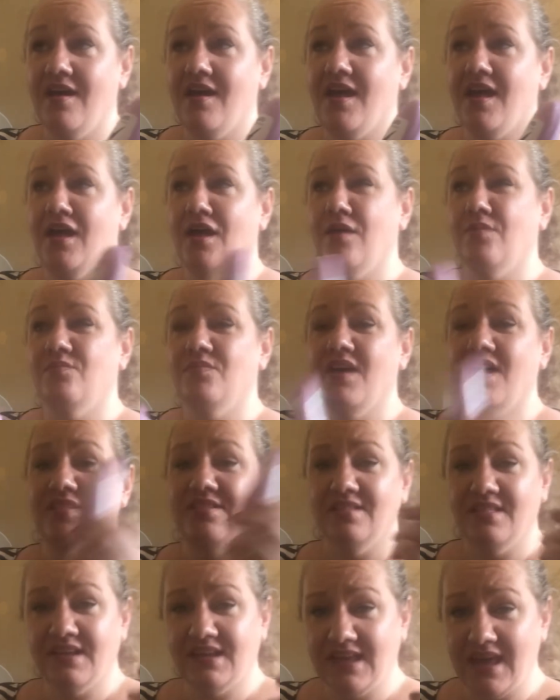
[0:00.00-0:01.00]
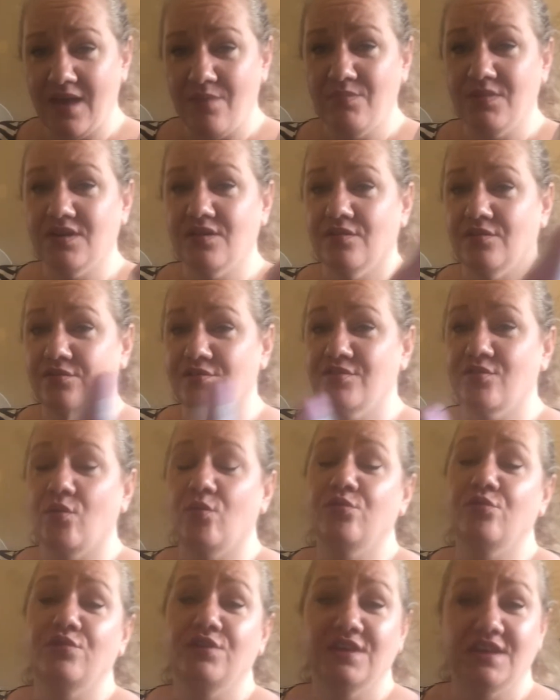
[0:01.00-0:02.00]
and the chemicals,
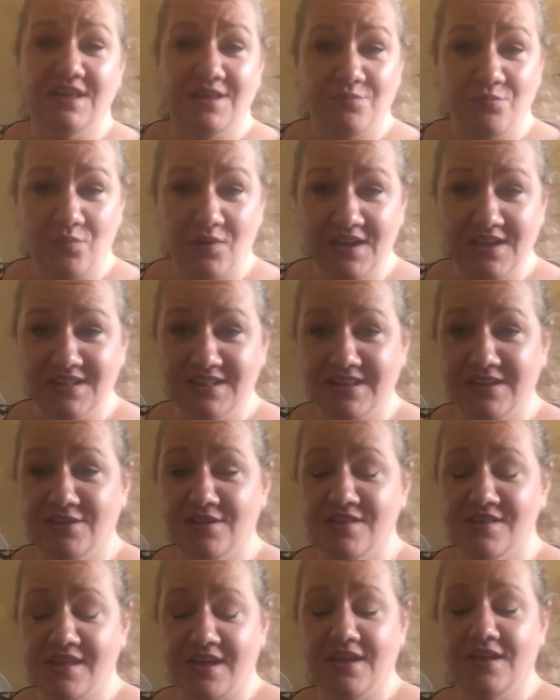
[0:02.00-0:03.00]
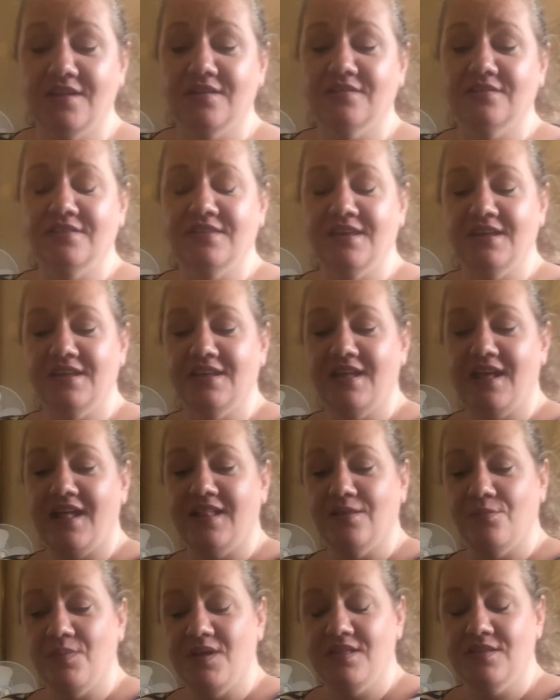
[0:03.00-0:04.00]
although you can widely recycle the
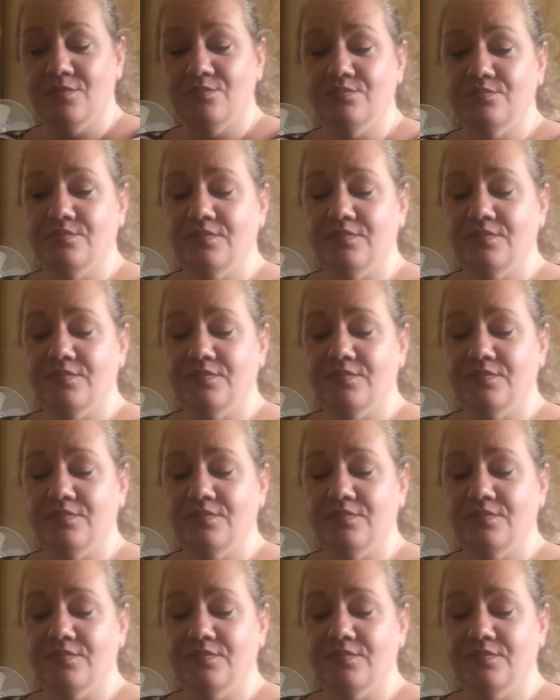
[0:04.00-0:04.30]
aluminium